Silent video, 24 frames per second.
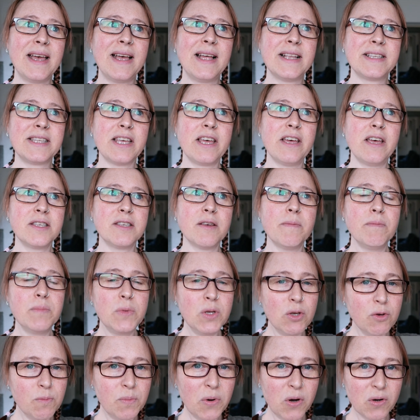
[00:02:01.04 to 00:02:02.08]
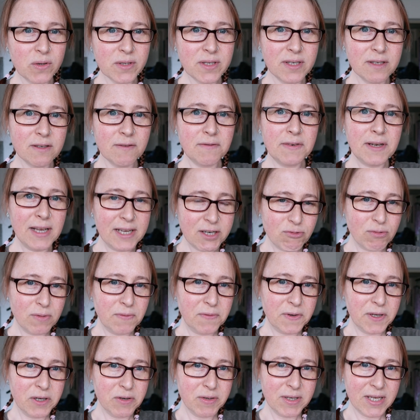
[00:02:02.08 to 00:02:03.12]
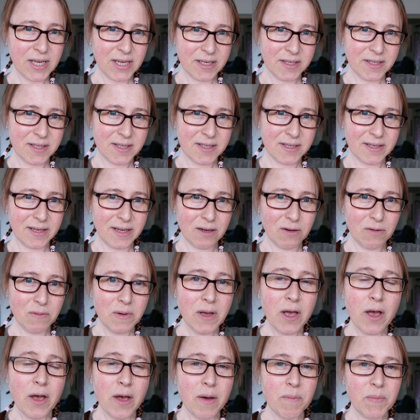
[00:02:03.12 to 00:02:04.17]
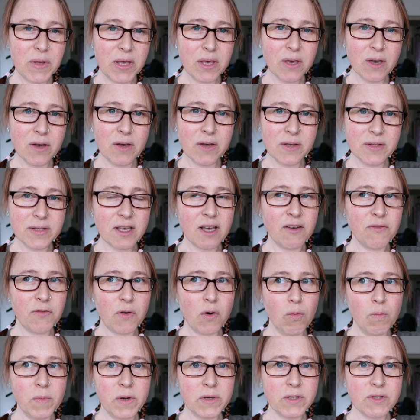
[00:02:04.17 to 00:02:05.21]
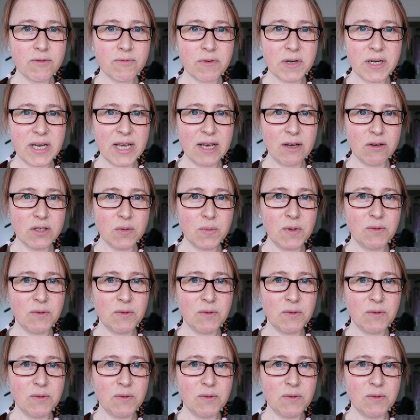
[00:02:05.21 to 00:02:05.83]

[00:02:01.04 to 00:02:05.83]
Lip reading: get some new boxes of lateral flow tests now because I've almost run out.